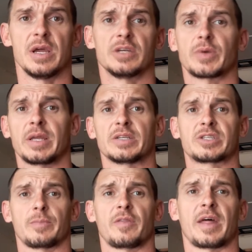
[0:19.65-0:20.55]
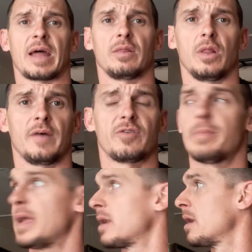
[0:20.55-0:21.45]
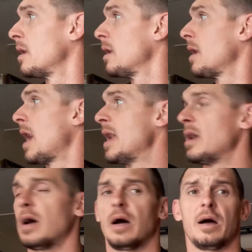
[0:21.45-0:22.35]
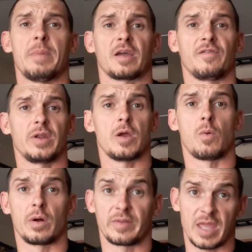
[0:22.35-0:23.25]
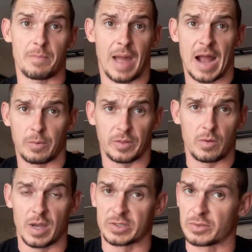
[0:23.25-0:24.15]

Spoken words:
So again, it's something that I'd love to make a video on to get back with you guys on.